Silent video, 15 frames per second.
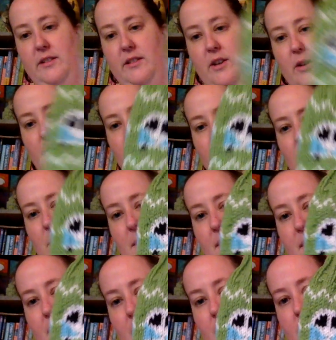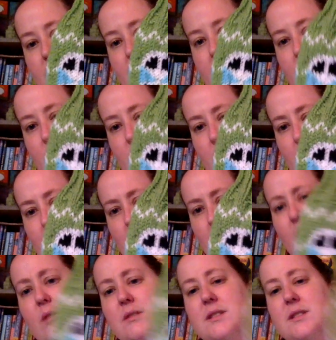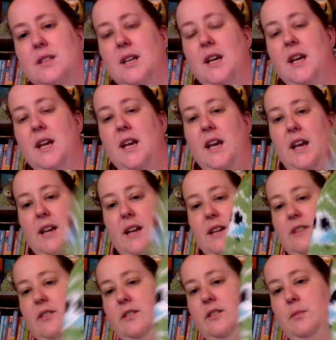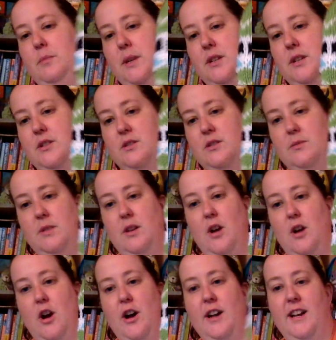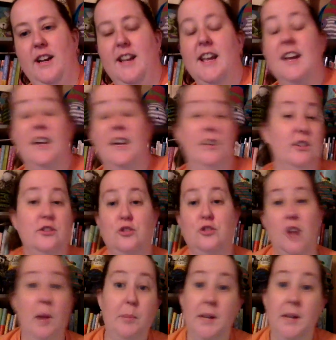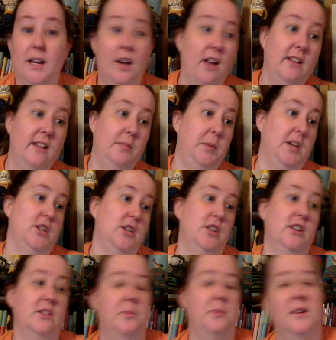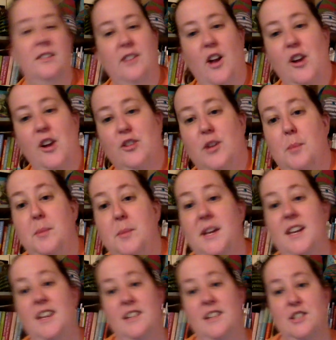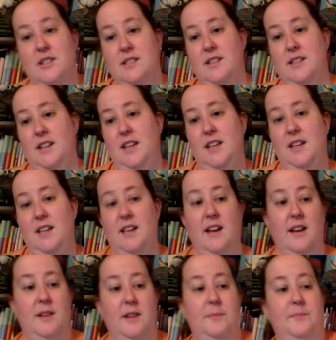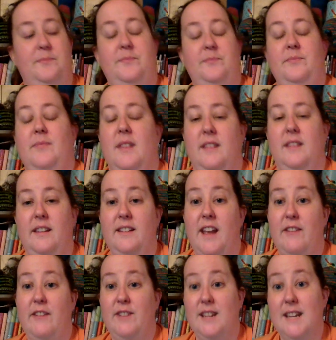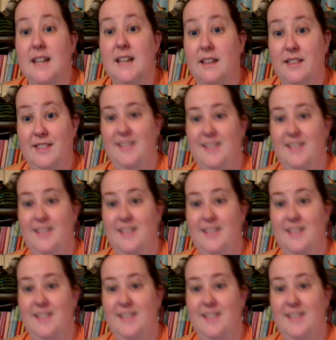So, oh my god, it's so cute. And he took some pictures with it on, and he looks grumpy in all his pictures, but he's not grumpy. He just, he, uh, doesn't have any teeth.